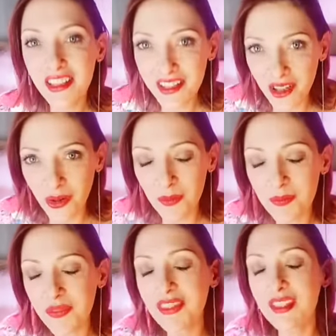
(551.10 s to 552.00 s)
you know,
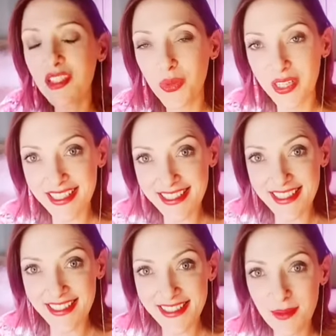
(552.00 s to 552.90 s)
the
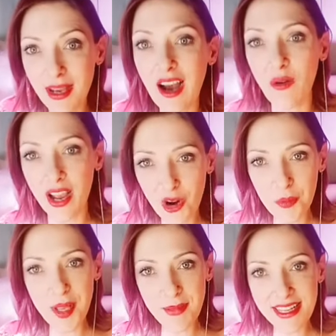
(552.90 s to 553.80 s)
twist somehow. I hope
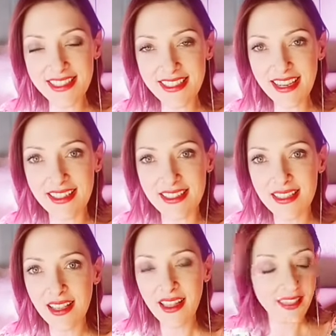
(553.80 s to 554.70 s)
that made sense.
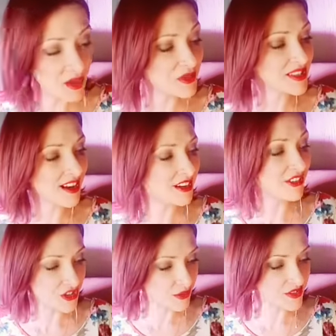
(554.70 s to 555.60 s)
That was kind of
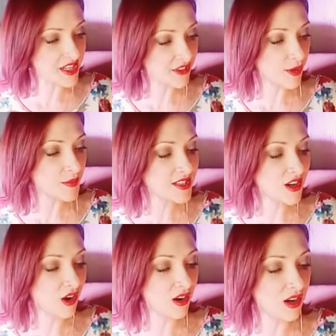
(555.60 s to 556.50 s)
interesting from this
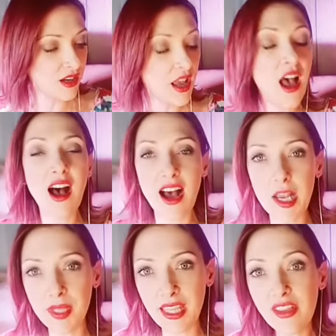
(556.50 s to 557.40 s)
card.
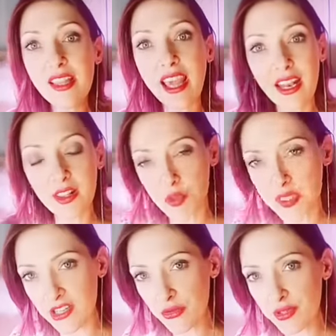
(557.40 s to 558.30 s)
I'm even getting those
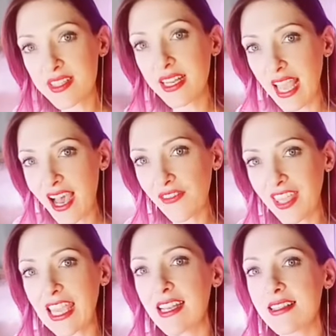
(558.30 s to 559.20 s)
interesting
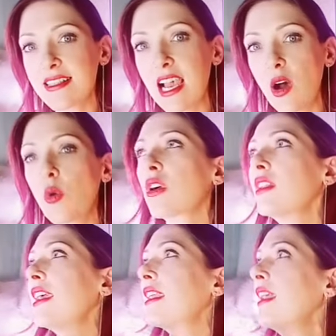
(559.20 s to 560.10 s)
Afghans now, or
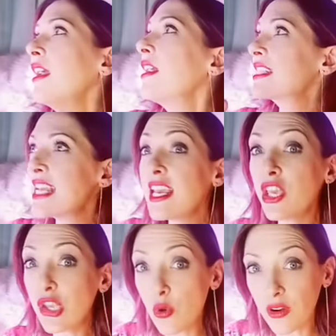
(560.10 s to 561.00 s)
like
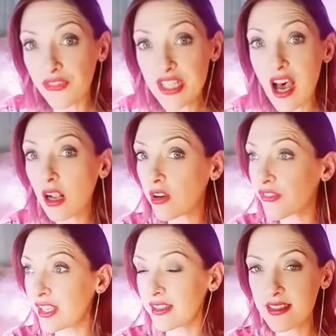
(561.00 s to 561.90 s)
taking your
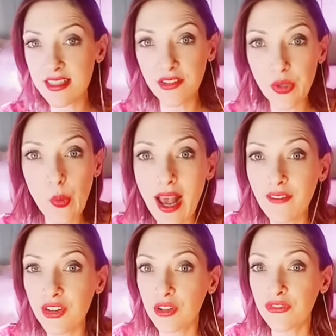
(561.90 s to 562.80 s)
photography and the stuff you
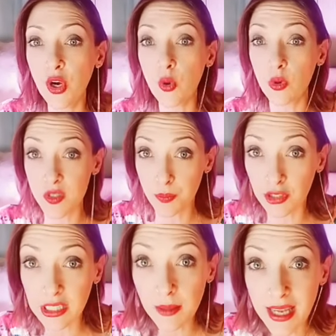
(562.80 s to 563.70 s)
have in your phone is
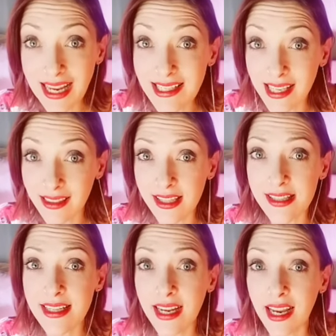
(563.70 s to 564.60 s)
pretty amazing
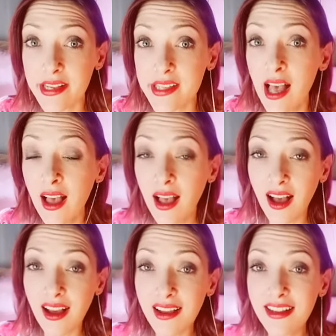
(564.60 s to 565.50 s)
these days.
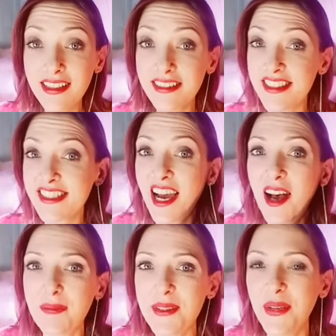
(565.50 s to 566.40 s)
I
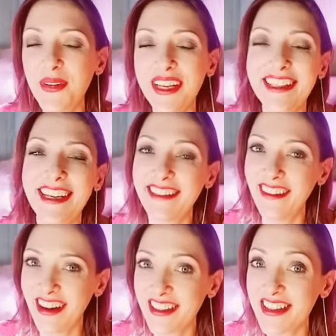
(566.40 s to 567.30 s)
stopped doing like a
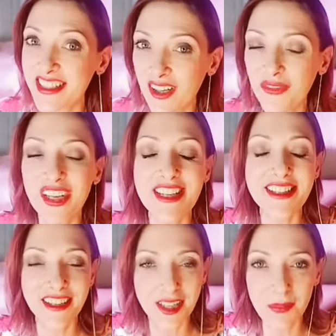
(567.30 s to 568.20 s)
lot of the selfies
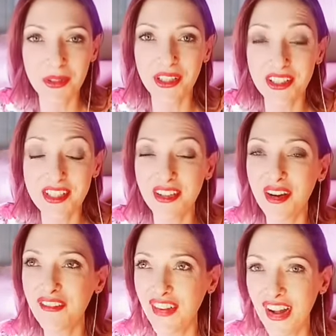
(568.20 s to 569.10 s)
a couple years ago.
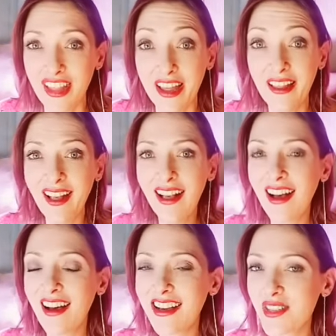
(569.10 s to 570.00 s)
I found that
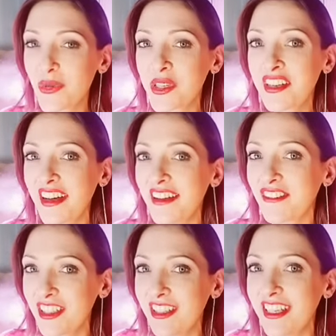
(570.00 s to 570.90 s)
I sort of got
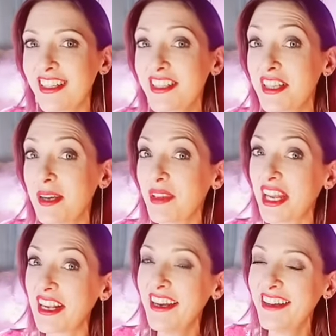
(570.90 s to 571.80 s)
really into them like